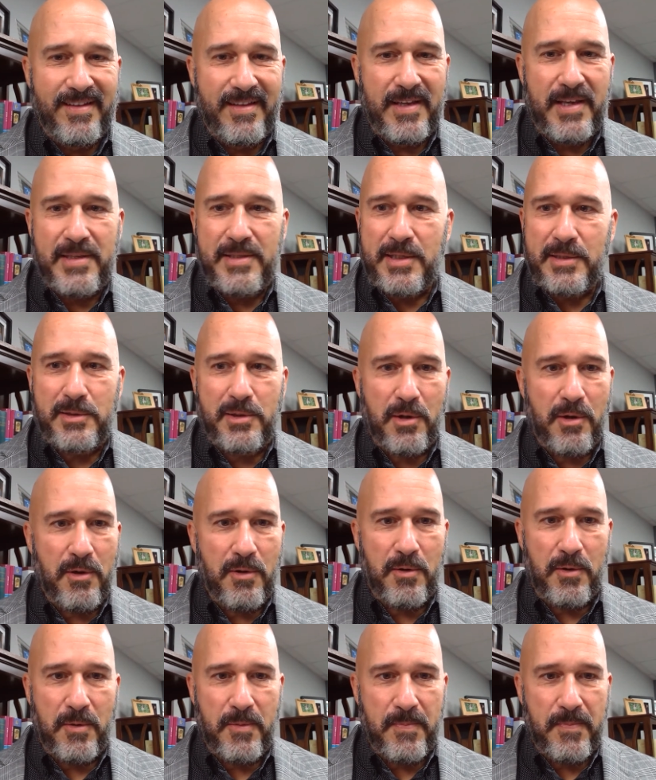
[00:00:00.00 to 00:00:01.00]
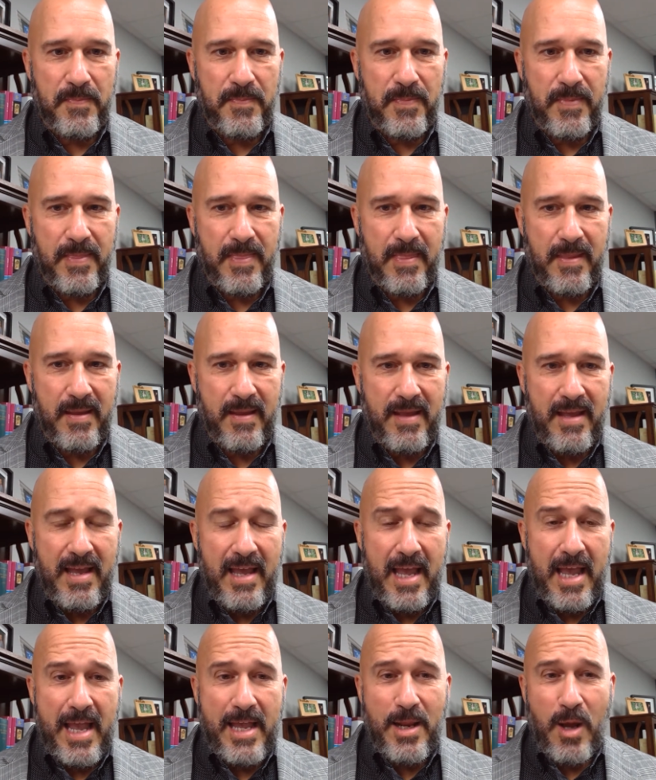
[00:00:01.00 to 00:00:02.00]
He's eternal.
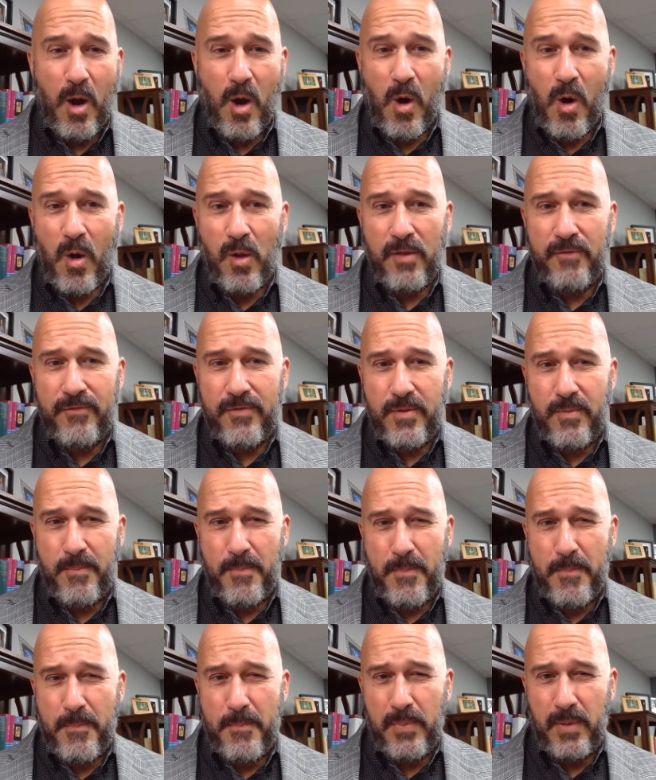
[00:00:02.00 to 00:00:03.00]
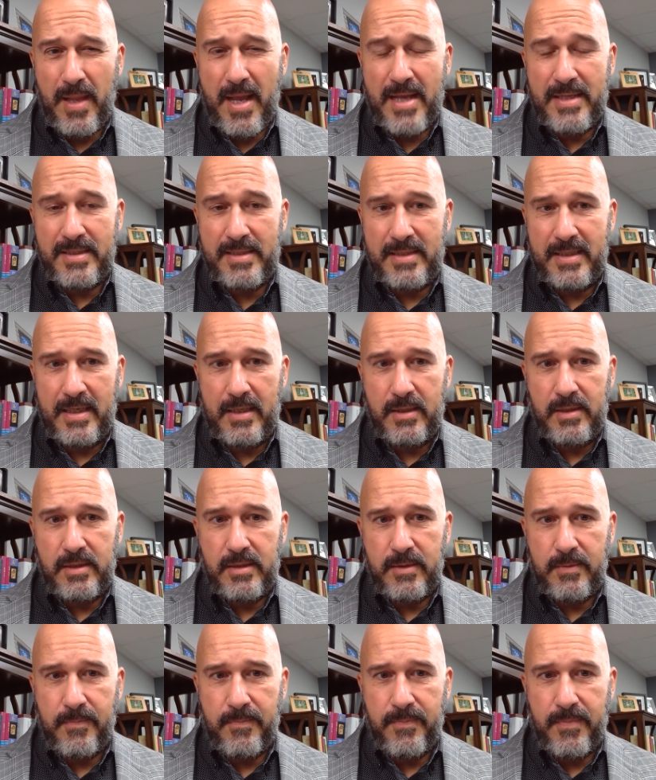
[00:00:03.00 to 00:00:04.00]
And all of the
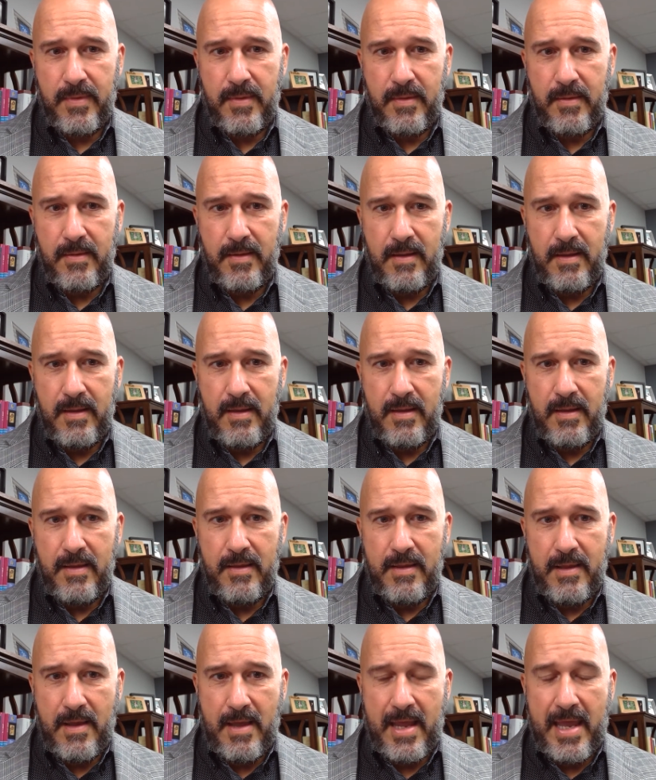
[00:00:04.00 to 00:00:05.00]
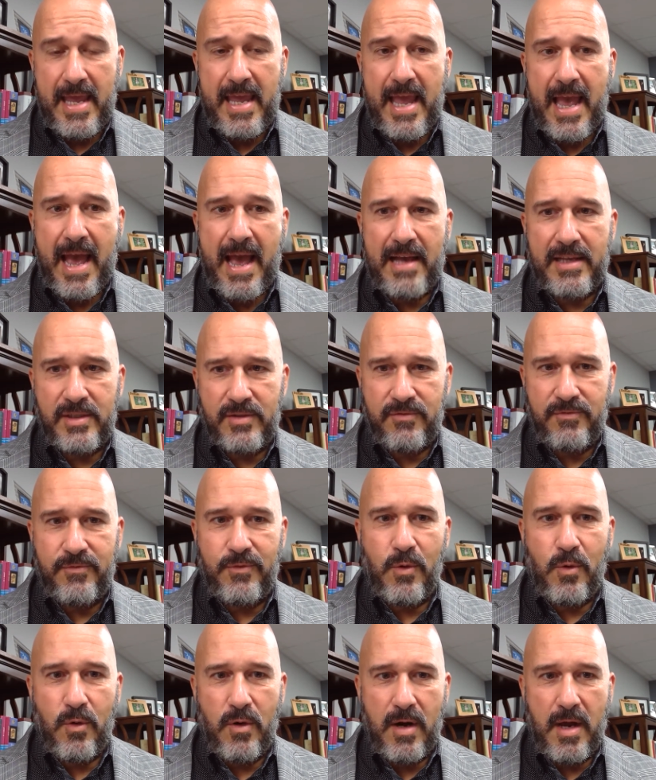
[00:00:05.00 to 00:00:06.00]
blessings that he has
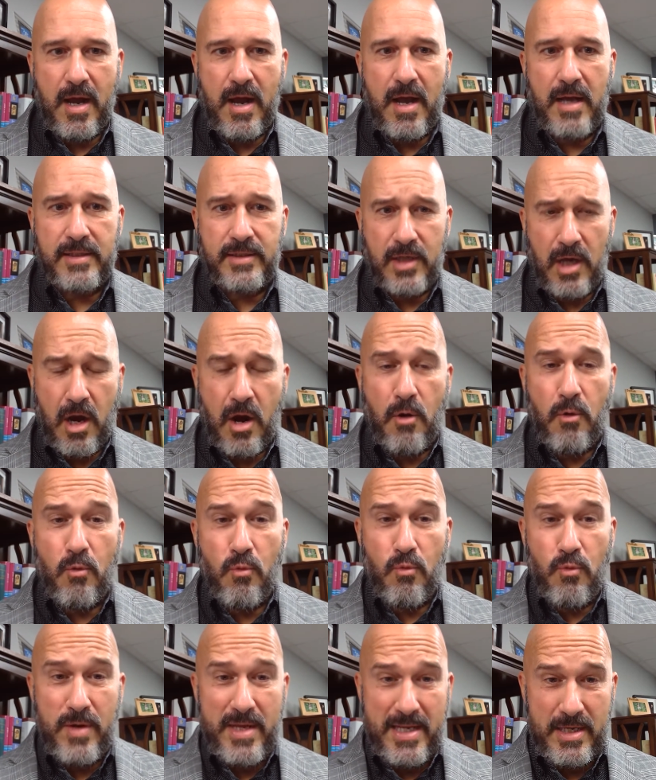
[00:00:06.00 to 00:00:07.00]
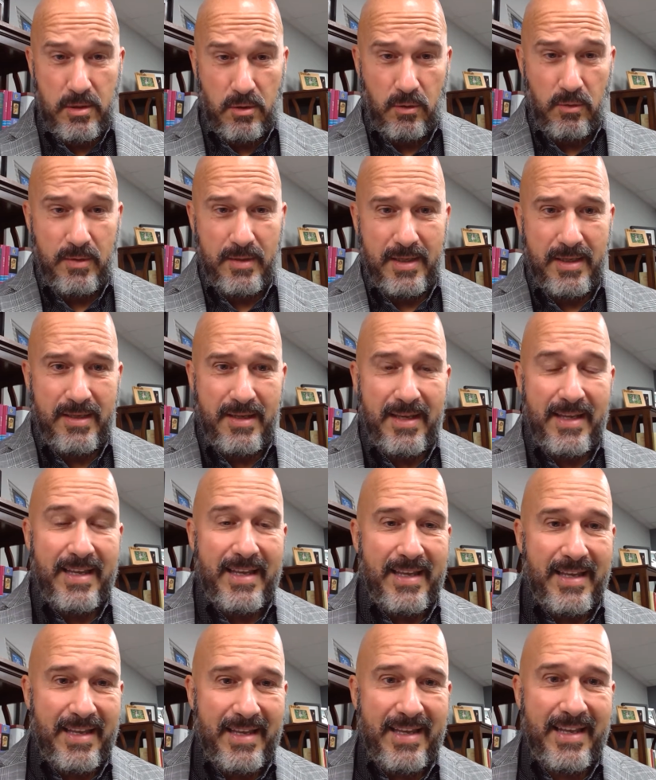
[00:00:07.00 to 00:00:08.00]
for us are real
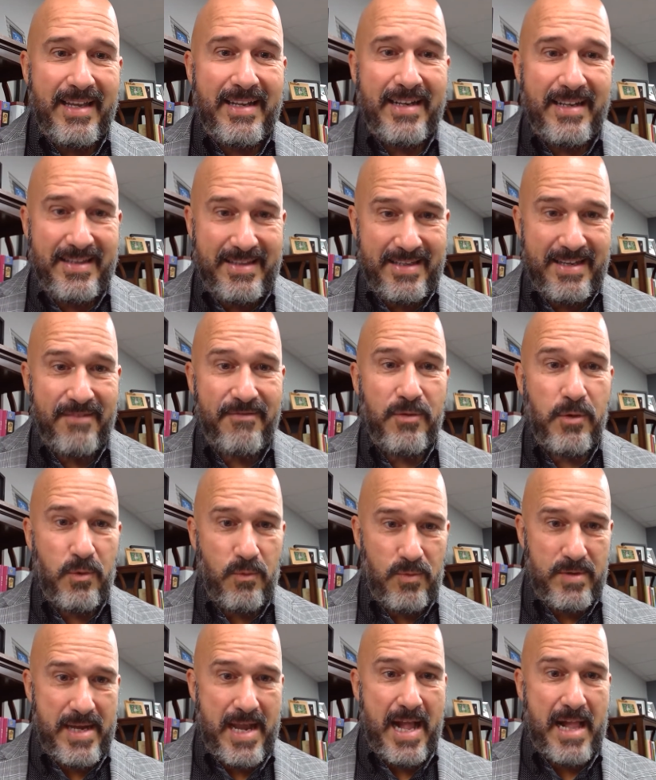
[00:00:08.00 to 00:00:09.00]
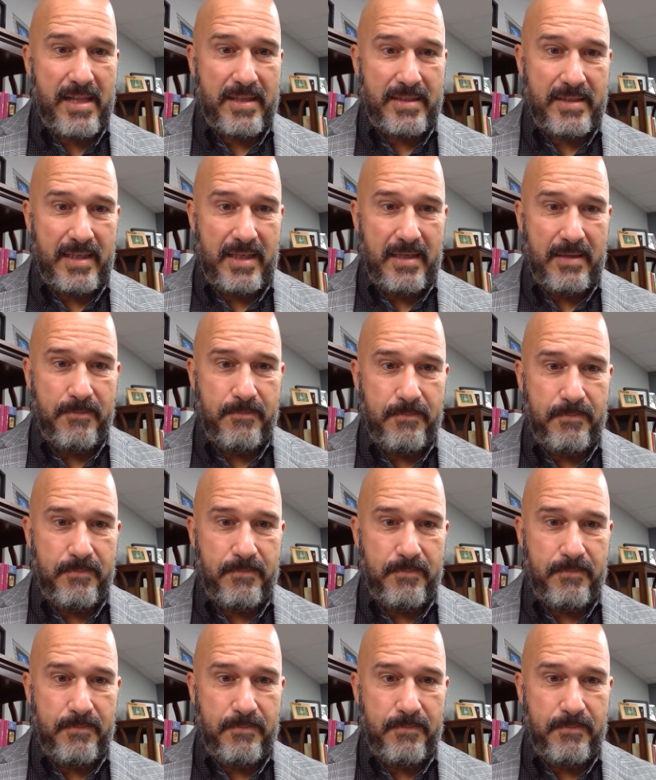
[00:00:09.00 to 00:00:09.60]
in a different reality.